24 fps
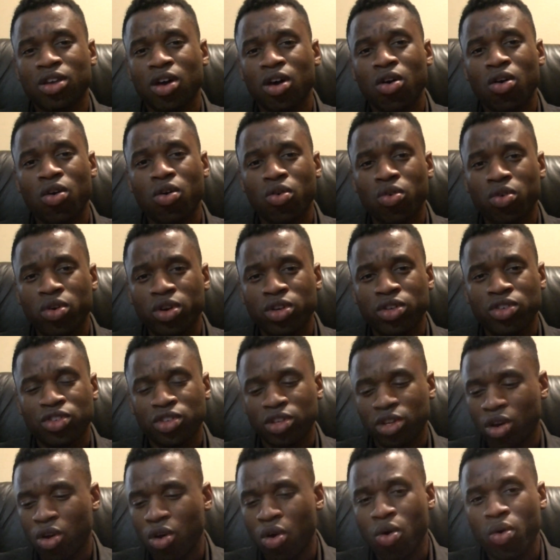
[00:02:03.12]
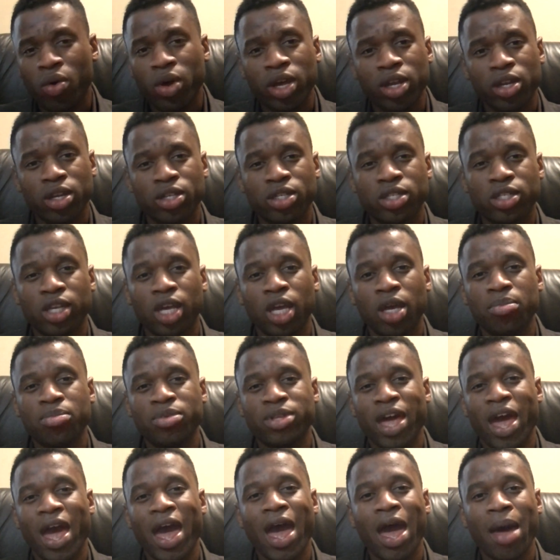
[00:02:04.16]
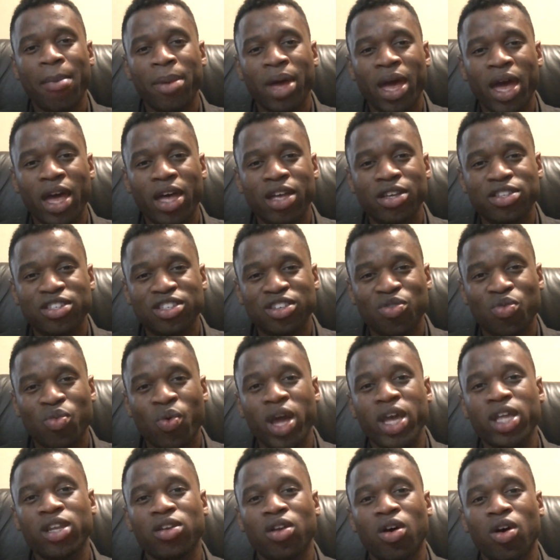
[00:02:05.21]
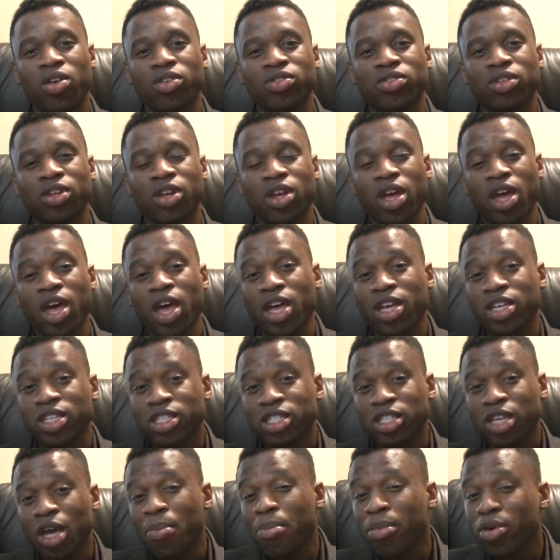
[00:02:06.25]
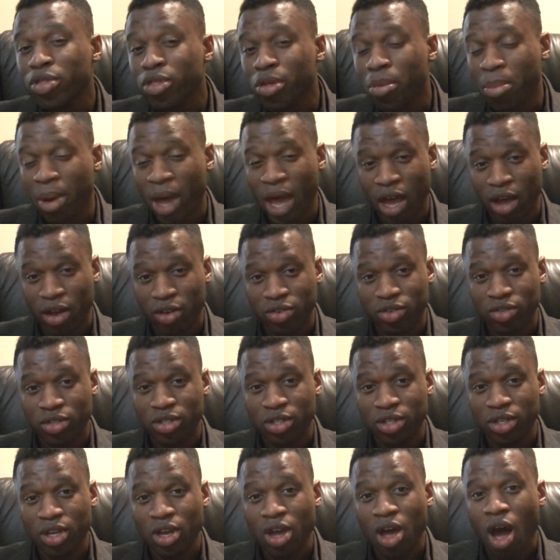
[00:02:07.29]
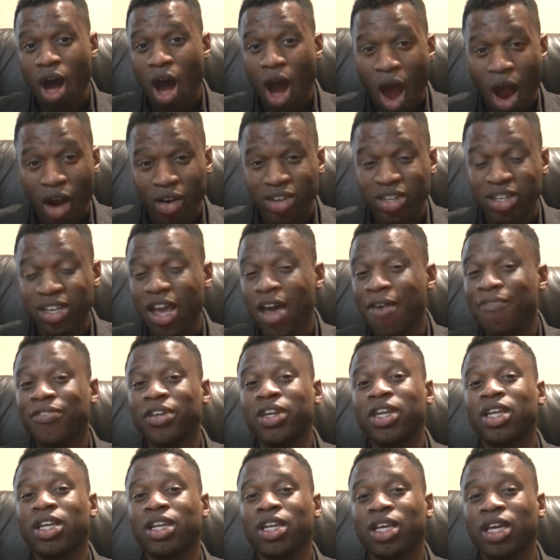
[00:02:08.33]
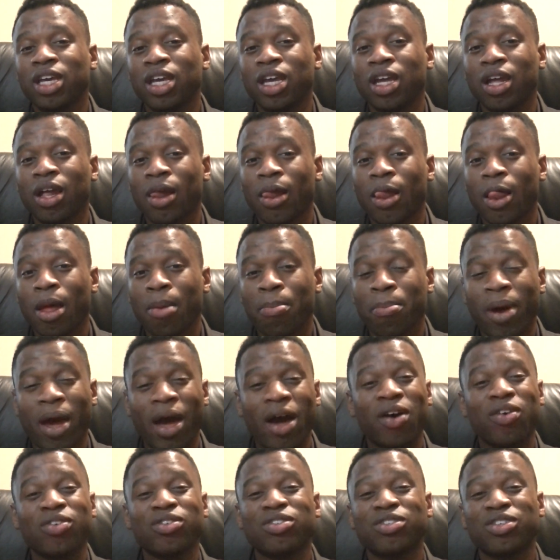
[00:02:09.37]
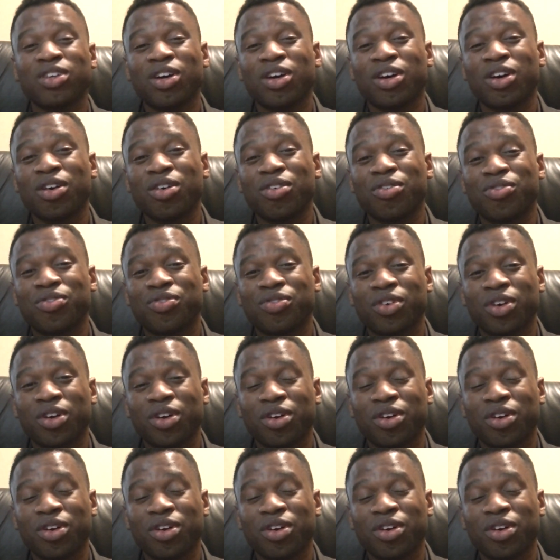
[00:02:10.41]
oh, it should go in the same tab as weight loss. Some of the pounds are definitely pounds of